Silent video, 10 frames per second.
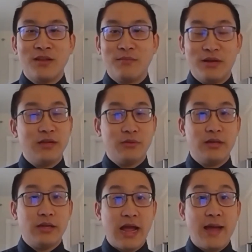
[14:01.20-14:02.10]
But
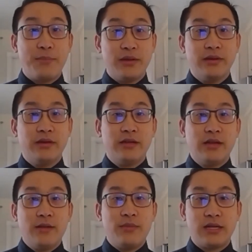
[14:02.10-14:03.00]
it happened
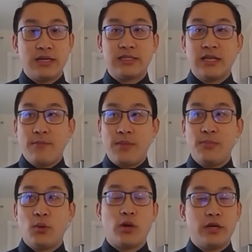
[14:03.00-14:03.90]
because
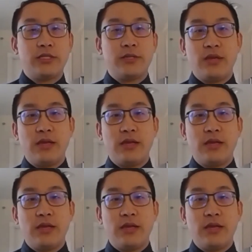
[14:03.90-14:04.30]
people wanted to